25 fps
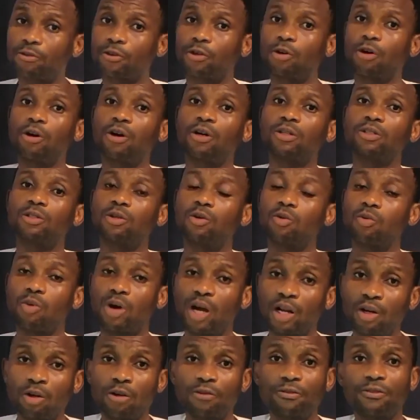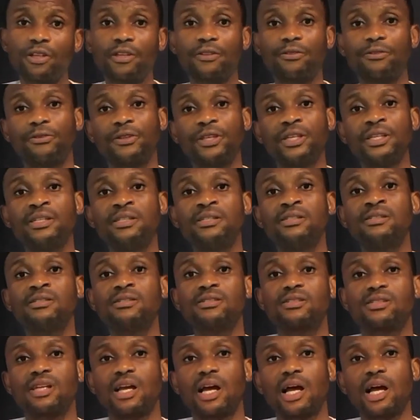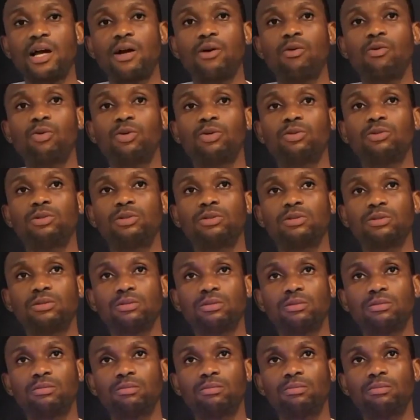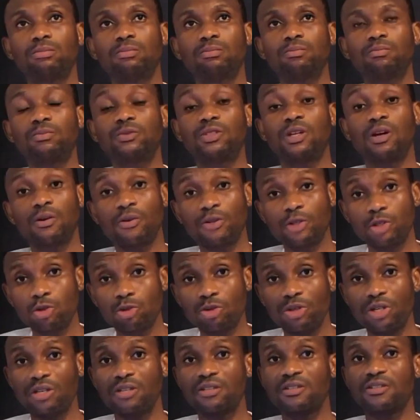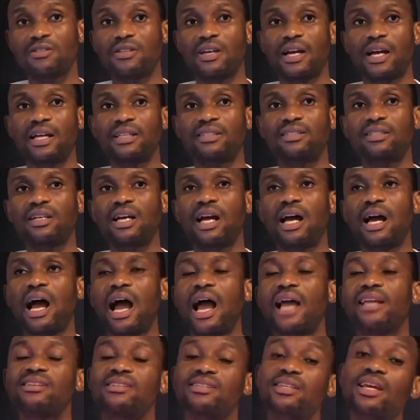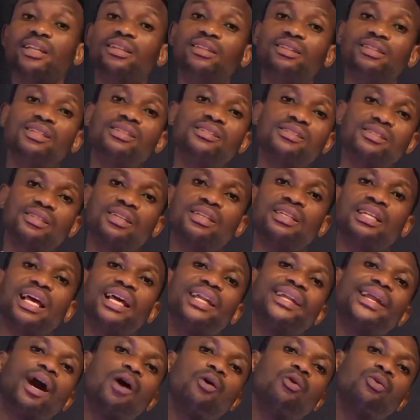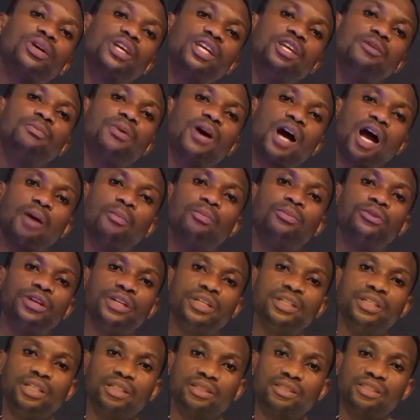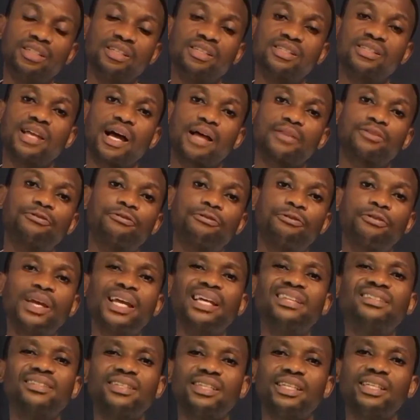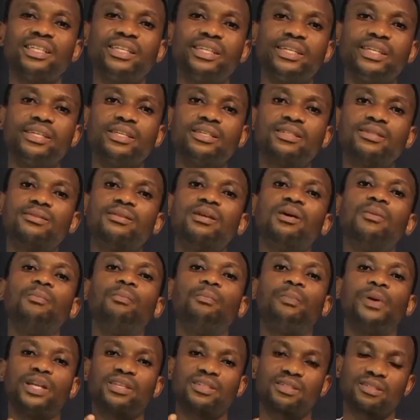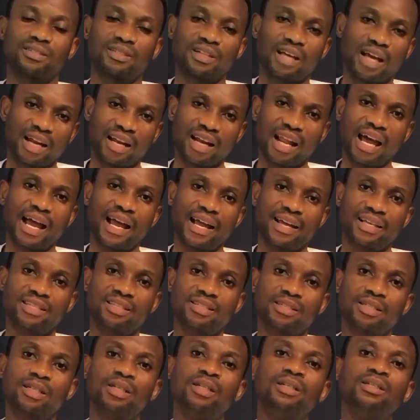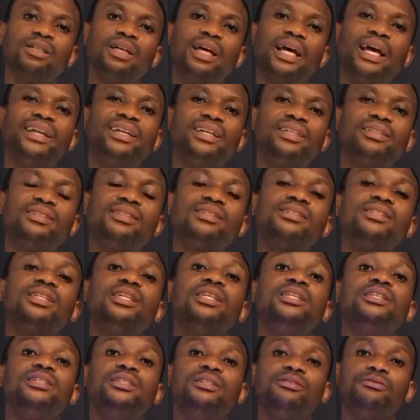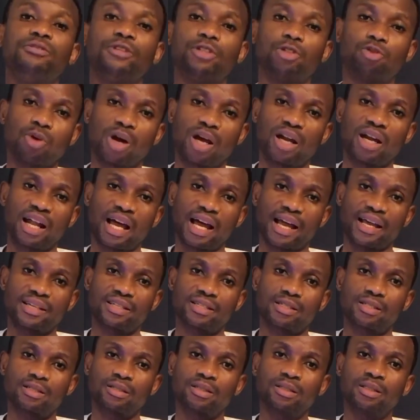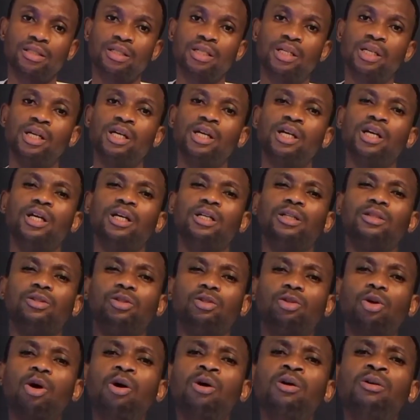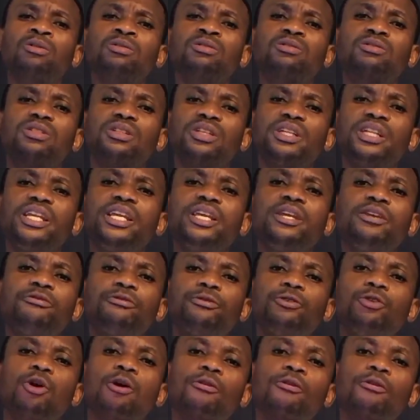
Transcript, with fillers: God. One of the things I would tell you is that I said this thing and I'll keep hammering it. Is that faith is personalized and it is individualized. Don't leave your